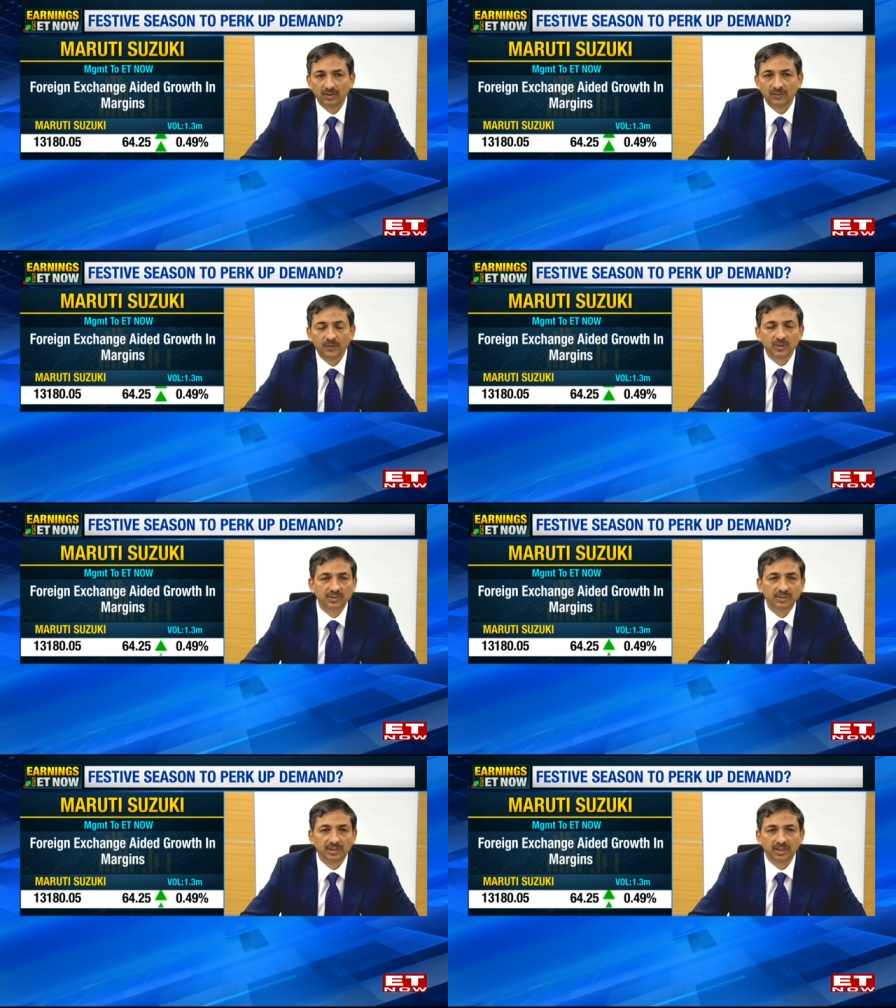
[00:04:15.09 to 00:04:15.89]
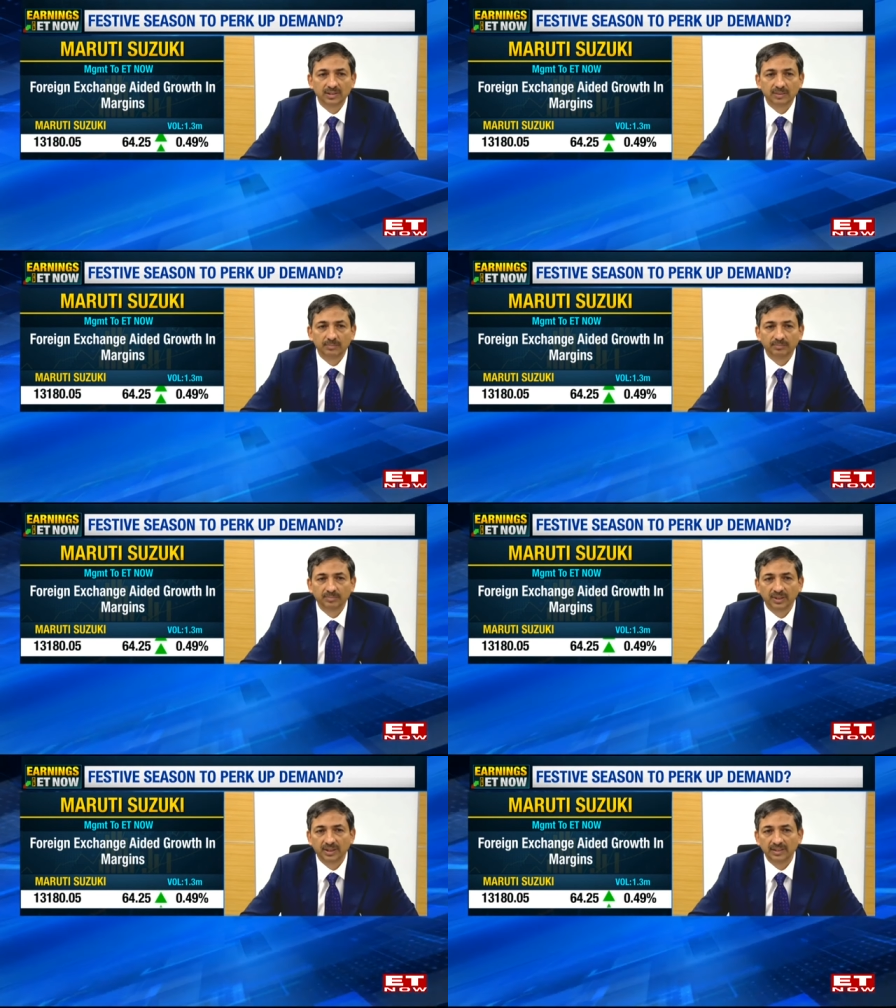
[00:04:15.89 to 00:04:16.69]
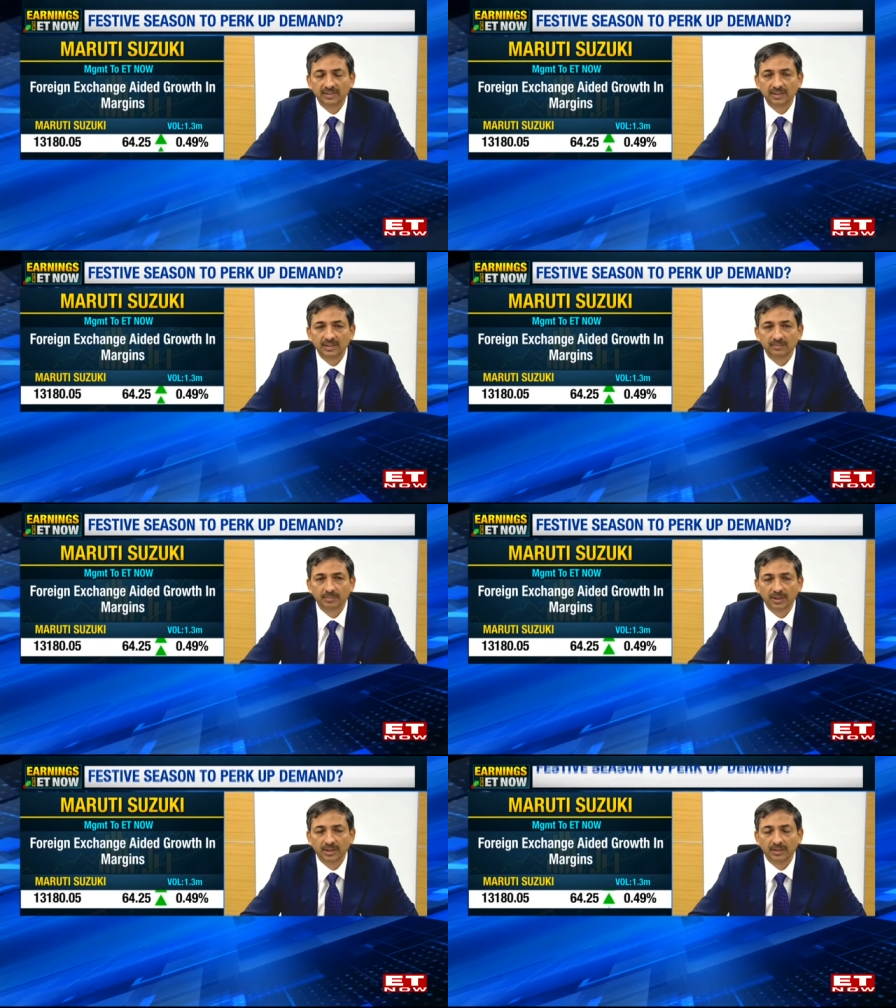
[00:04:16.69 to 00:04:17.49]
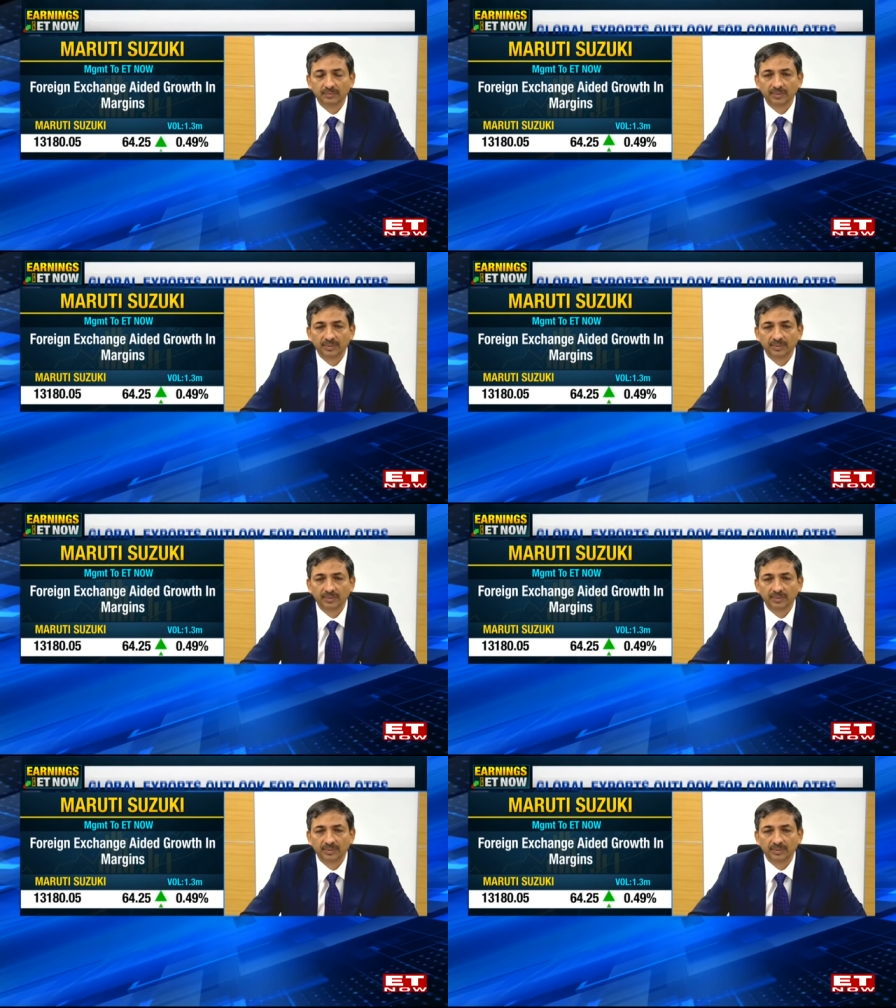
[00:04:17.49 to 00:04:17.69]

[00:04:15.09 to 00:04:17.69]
Of course, there are some rains in, uh,